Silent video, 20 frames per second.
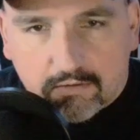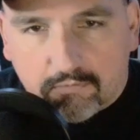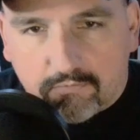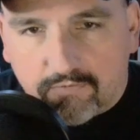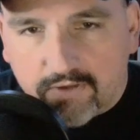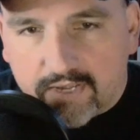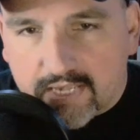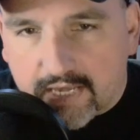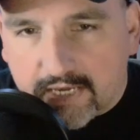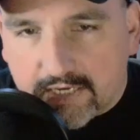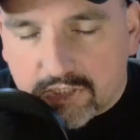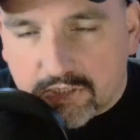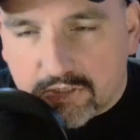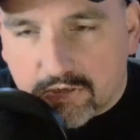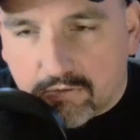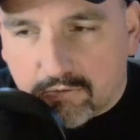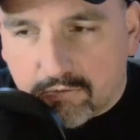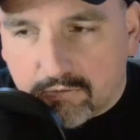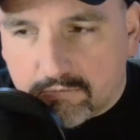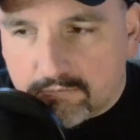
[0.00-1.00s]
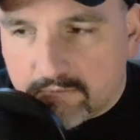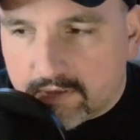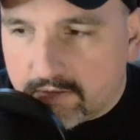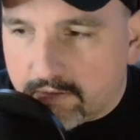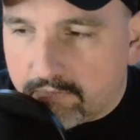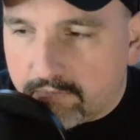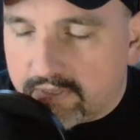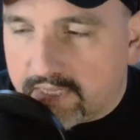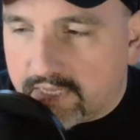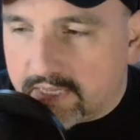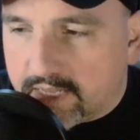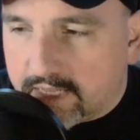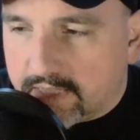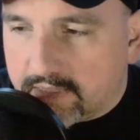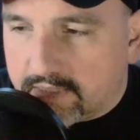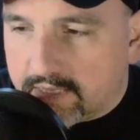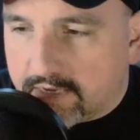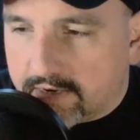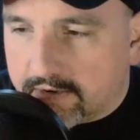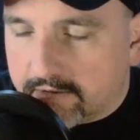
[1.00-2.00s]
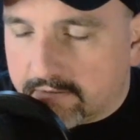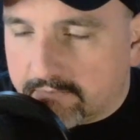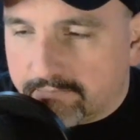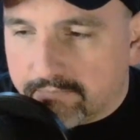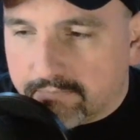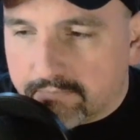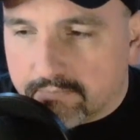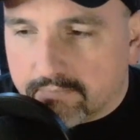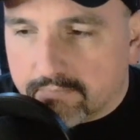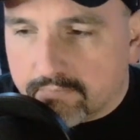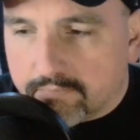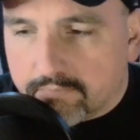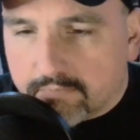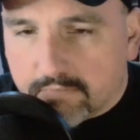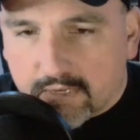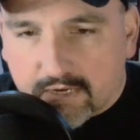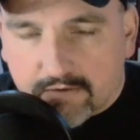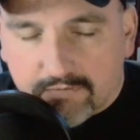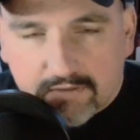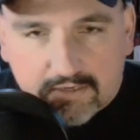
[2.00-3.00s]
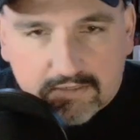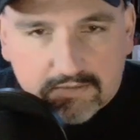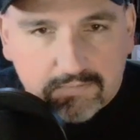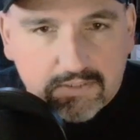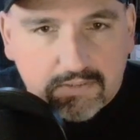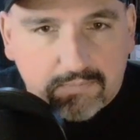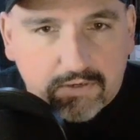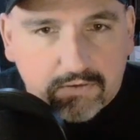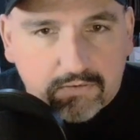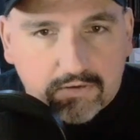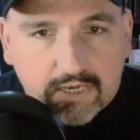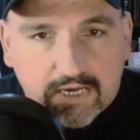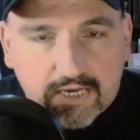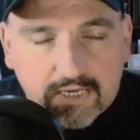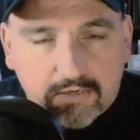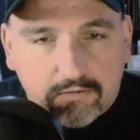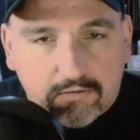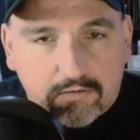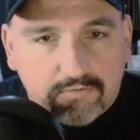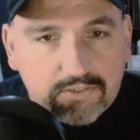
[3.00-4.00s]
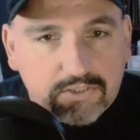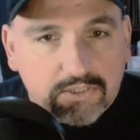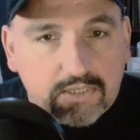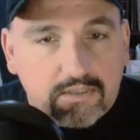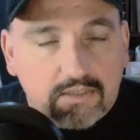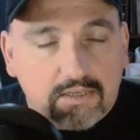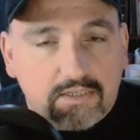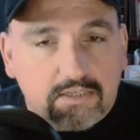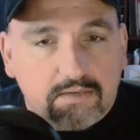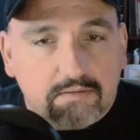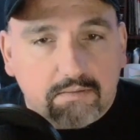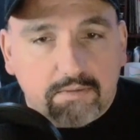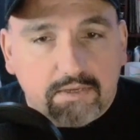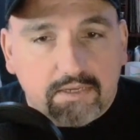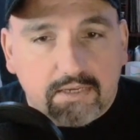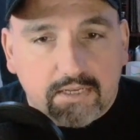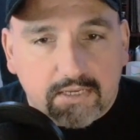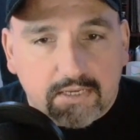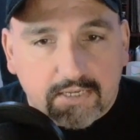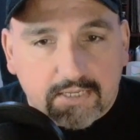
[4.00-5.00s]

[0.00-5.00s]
vacation home. And when they get there, everything seems to be okay. Then all of a sudden, they seem to be getting